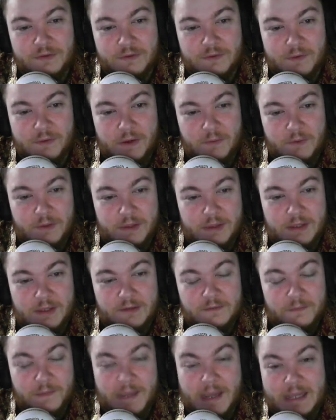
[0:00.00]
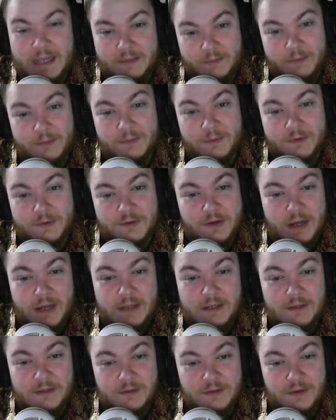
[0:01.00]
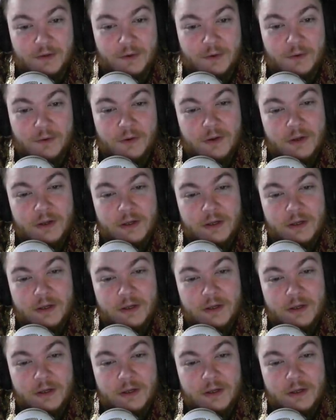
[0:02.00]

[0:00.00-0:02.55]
doing what this bad one was trying to do.